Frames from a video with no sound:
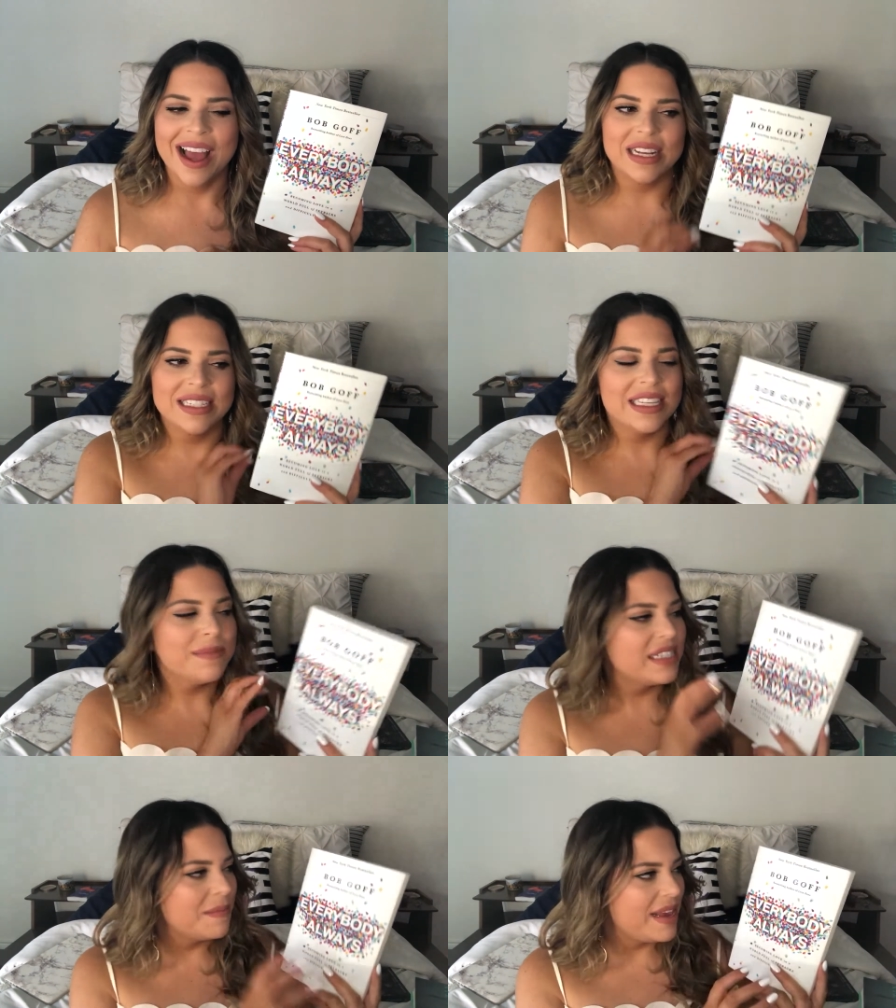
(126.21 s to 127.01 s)
What it
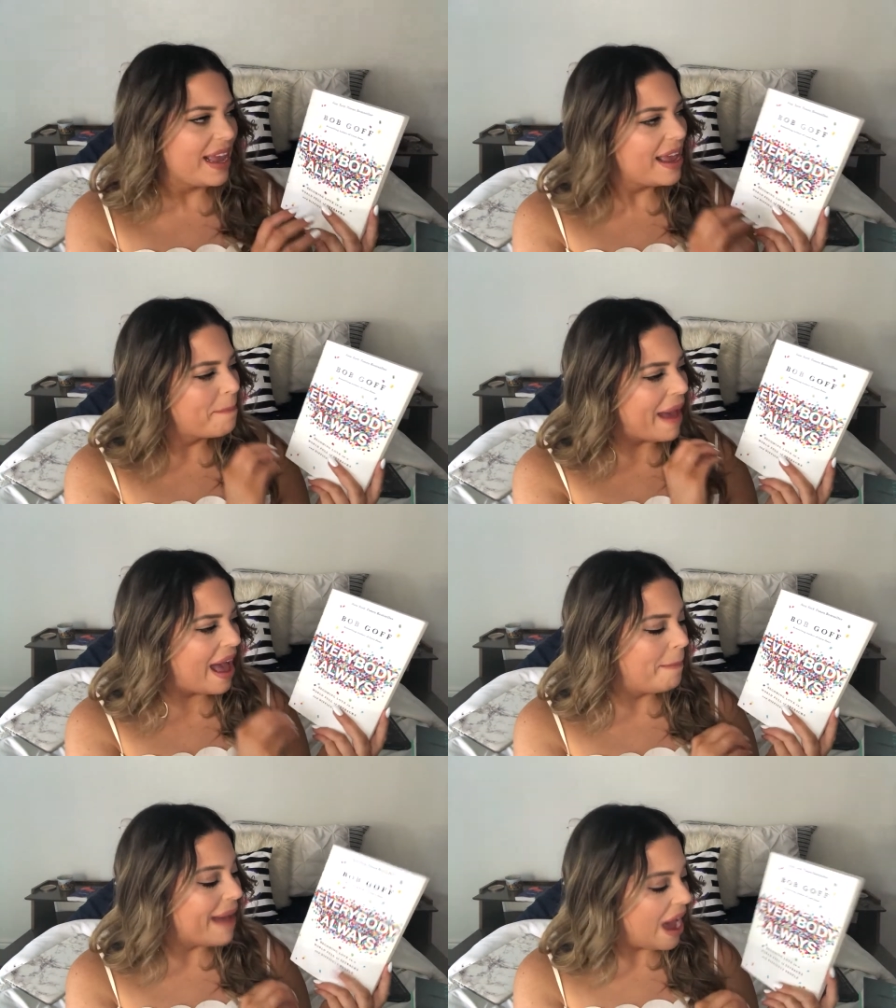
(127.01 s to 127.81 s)
seems to be
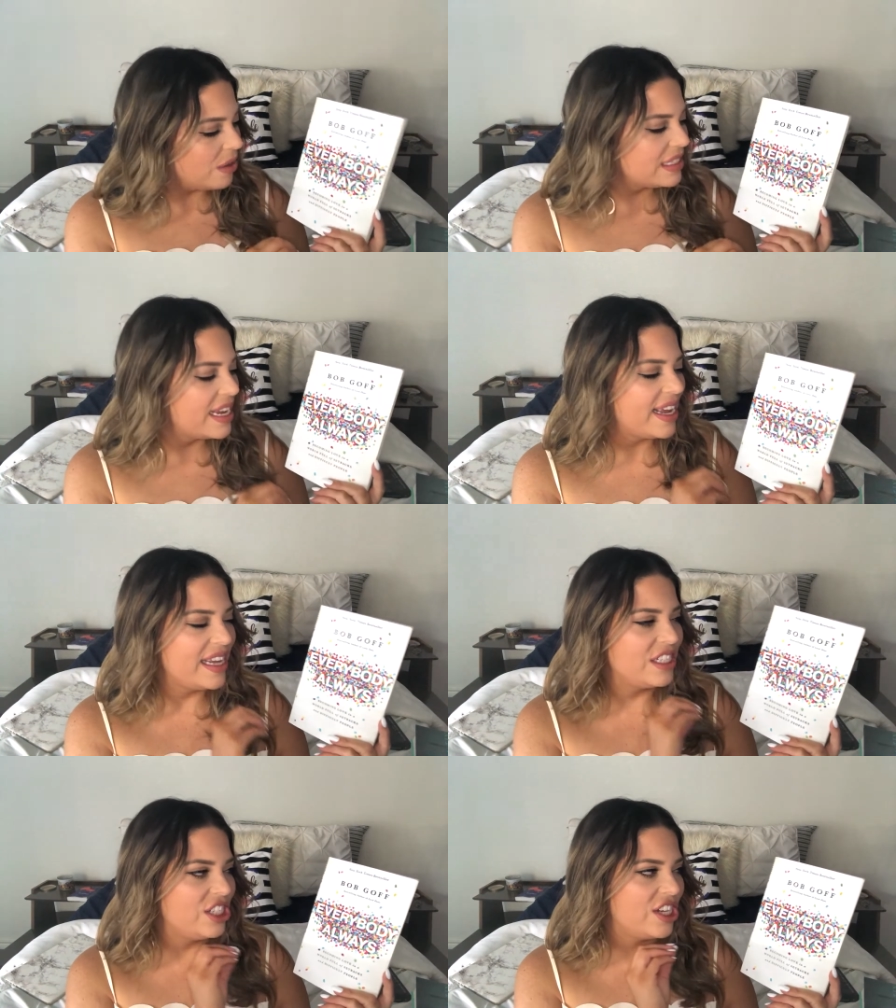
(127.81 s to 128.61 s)
about
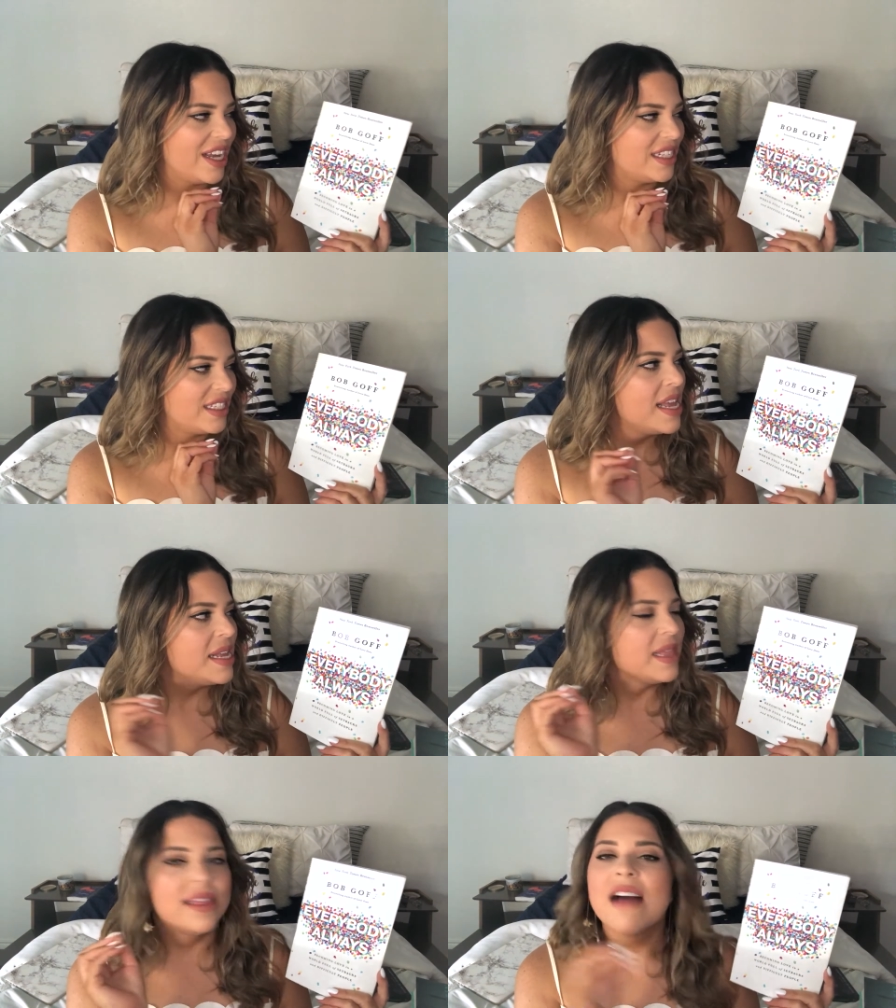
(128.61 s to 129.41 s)
is just
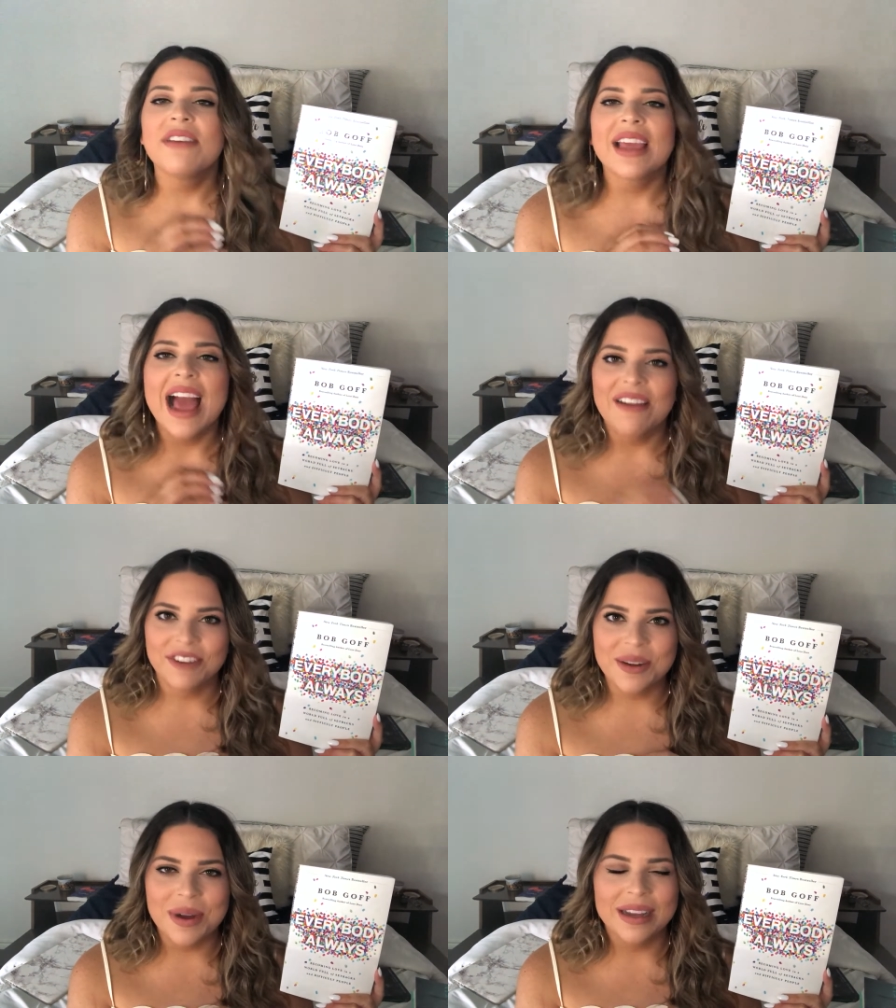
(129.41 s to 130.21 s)
loving
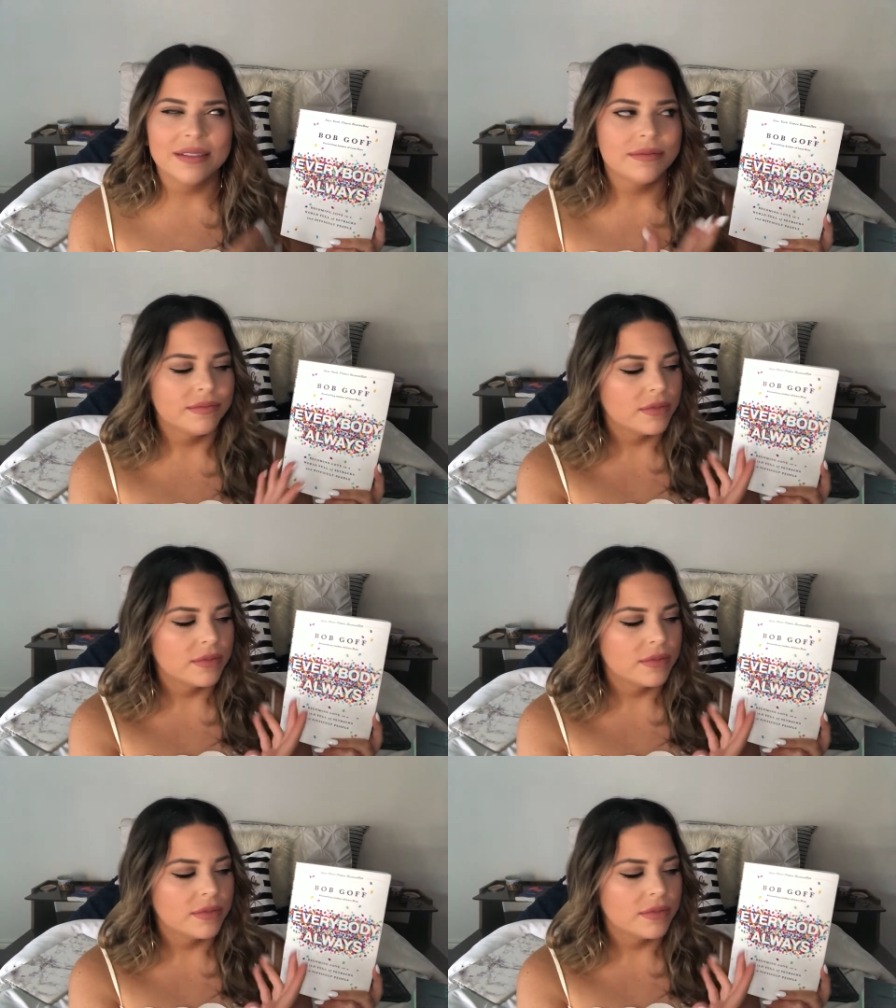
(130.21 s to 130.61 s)
everyone,